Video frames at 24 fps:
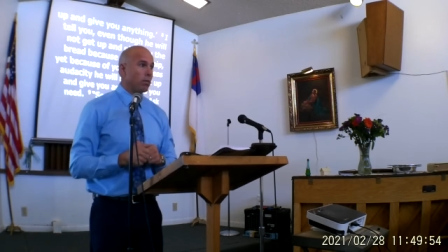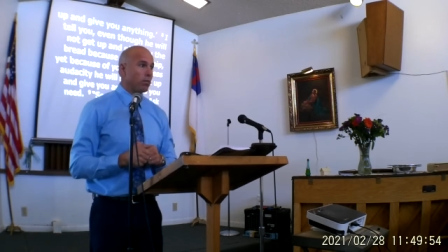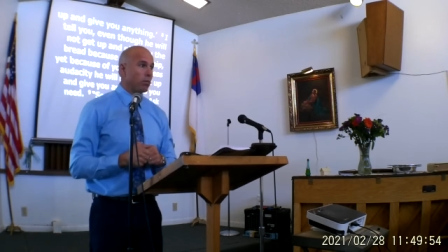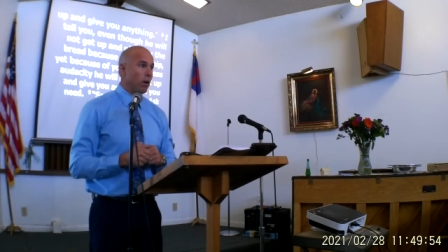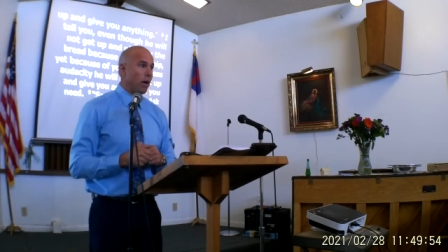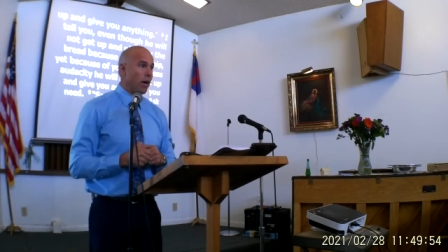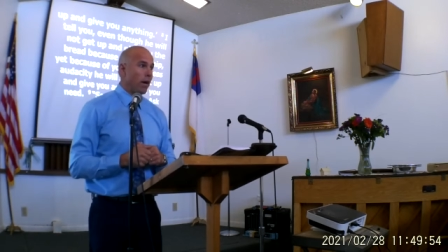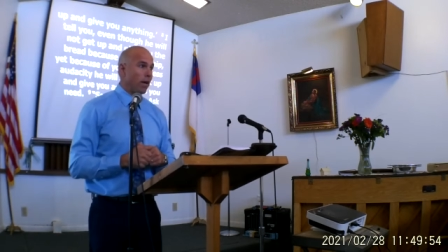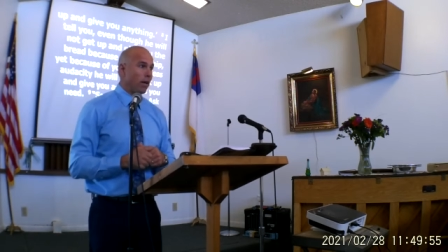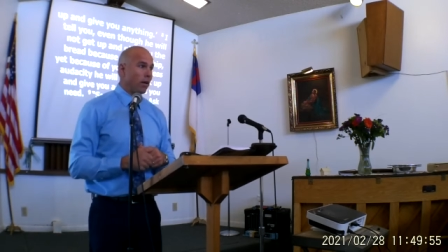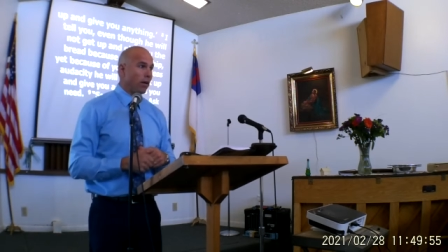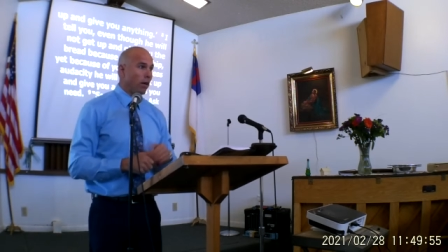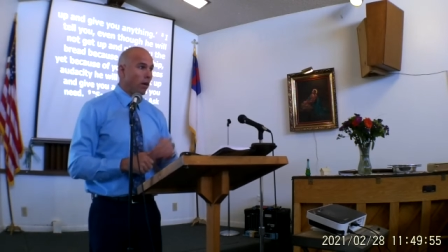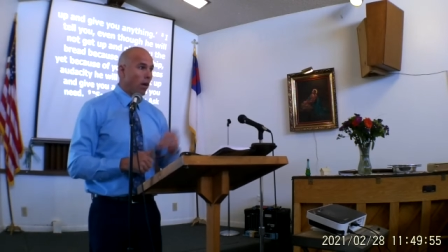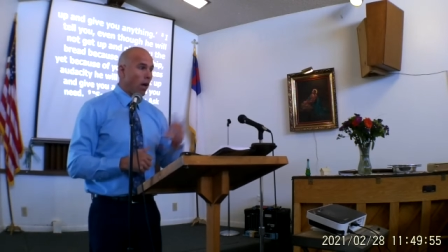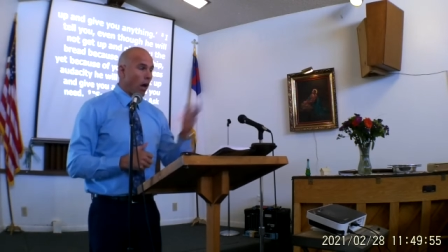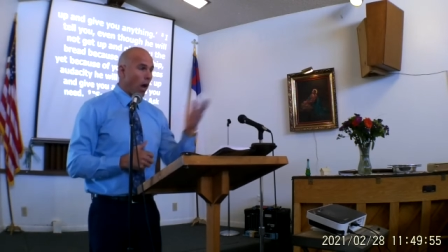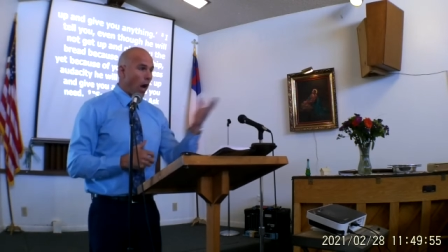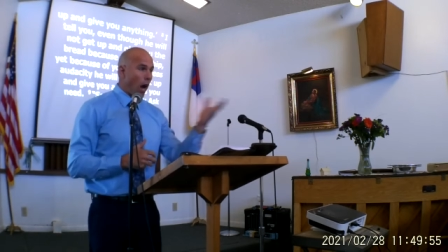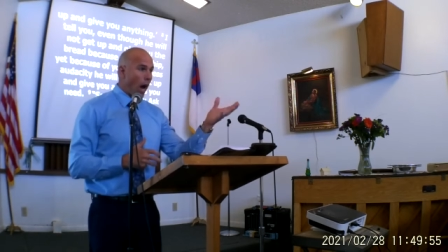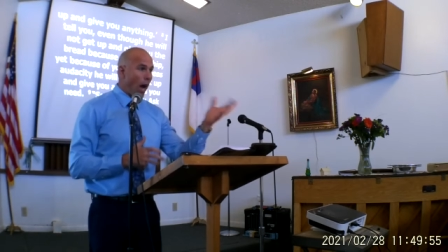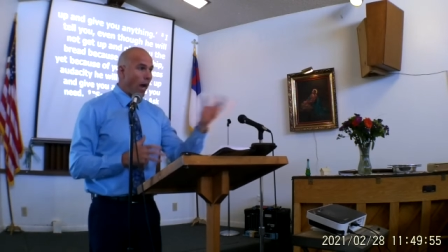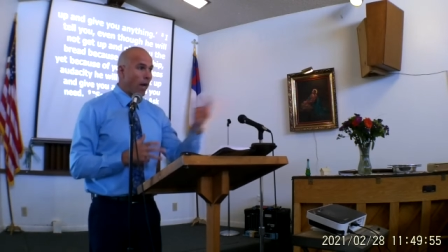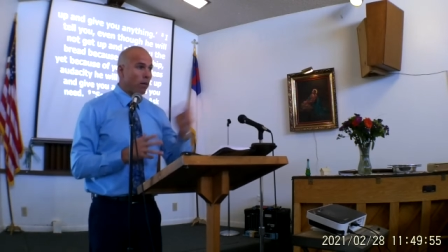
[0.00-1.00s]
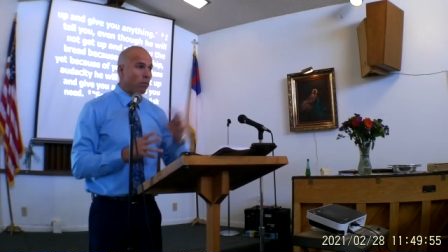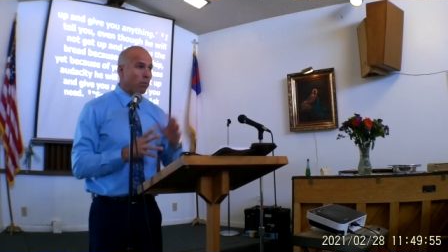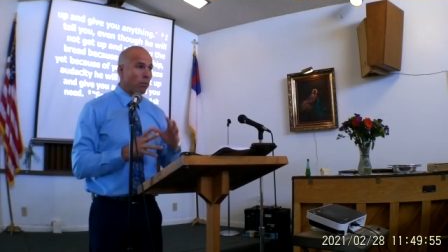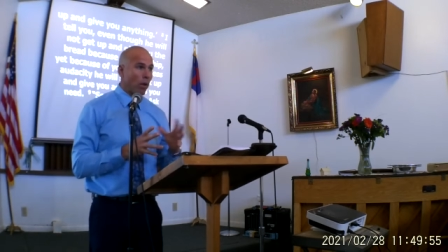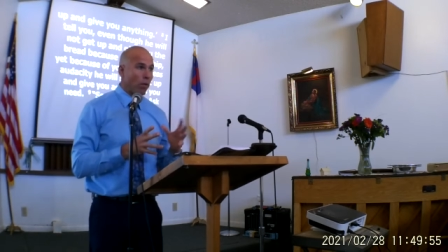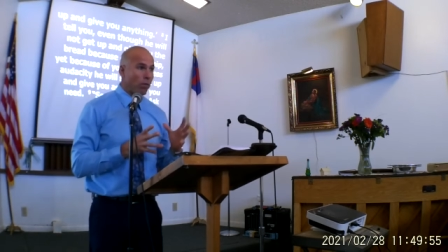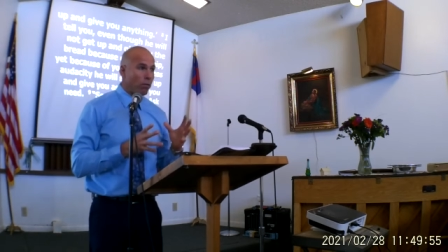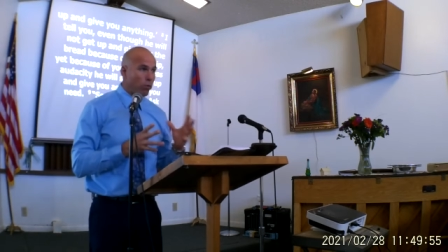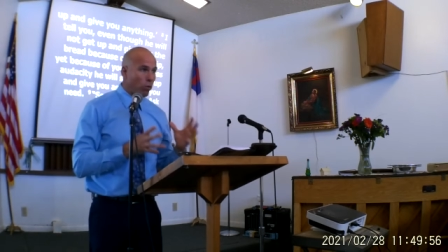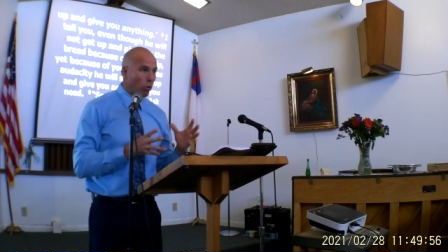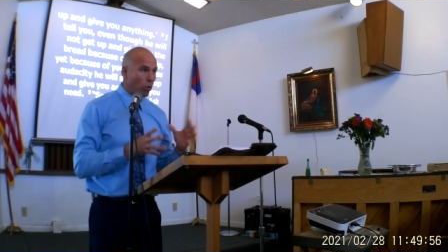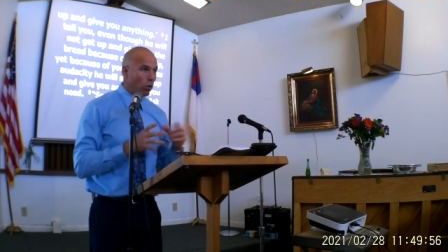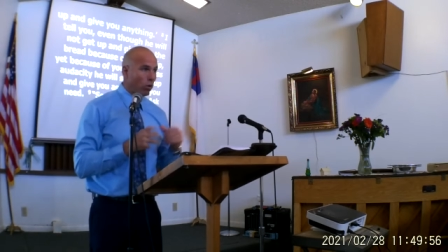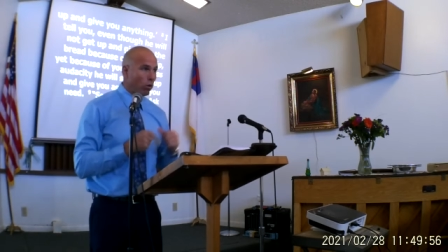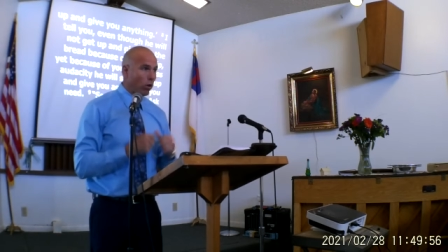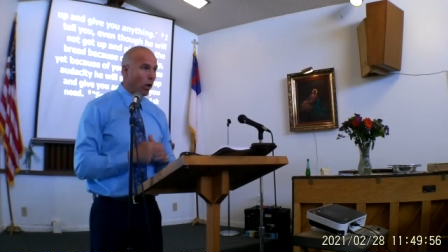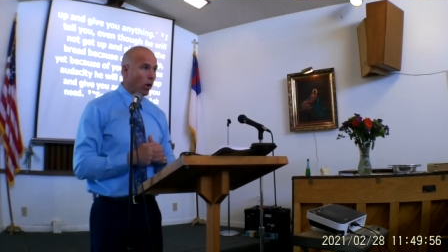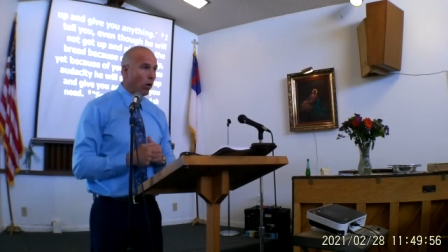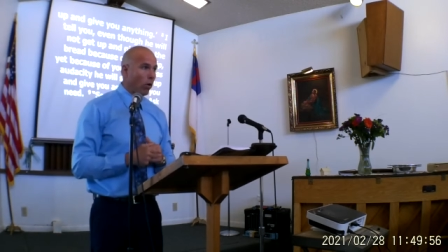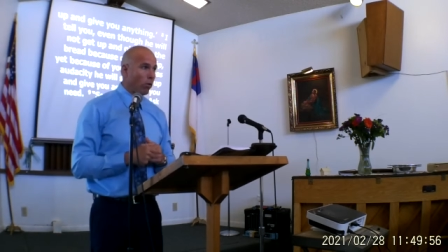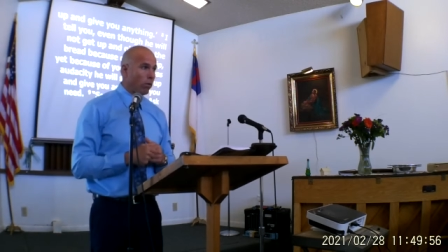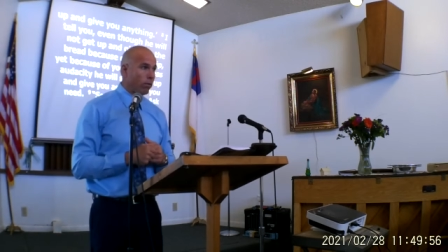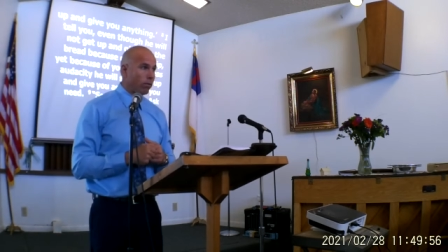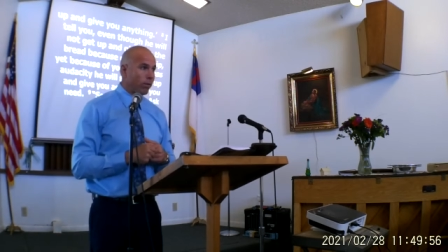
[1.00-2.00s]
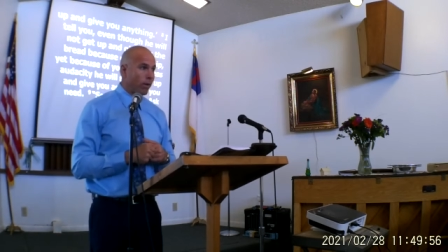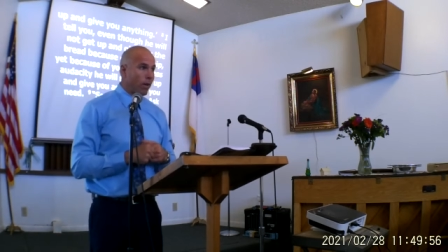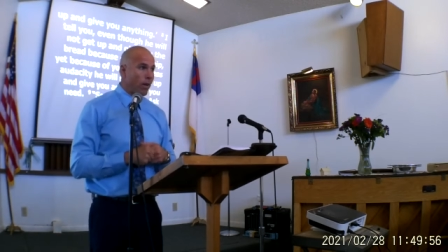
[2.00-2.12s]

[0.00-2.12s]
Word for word: bread. I am the full loaf.